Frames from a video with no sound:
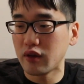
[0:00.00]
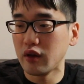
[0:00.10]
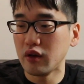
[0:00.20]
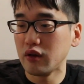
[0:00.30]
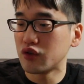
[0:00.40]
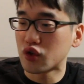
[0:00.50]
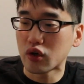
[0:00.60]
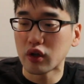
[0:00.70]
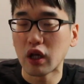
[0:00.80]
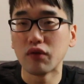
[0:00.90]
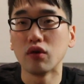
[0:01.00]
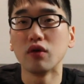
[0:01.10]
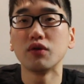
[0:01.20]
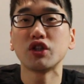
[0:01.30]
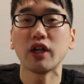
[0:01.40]
the sugar
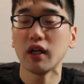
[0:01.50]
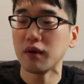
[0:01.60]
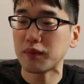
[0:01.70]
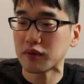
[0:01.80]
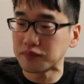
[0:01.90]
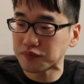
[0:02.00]
level, shape,